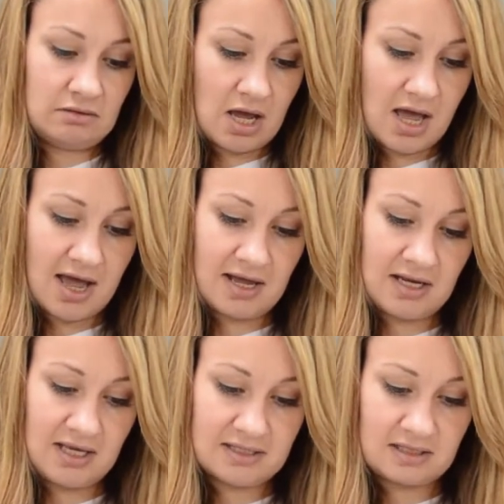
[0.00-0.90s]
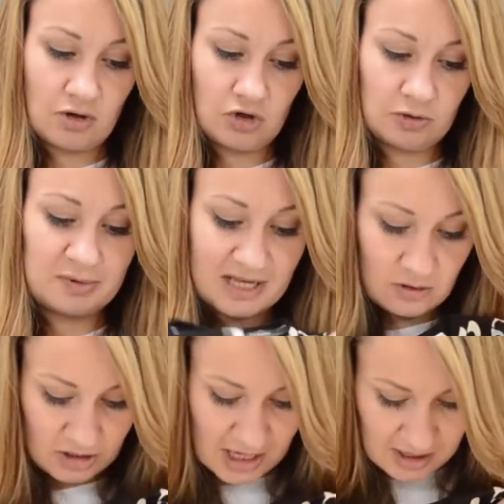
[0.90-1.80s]
uh, and it's 100%
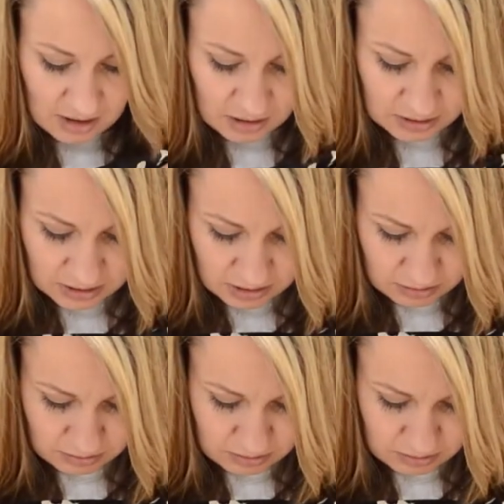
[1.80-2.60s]
organic cotton,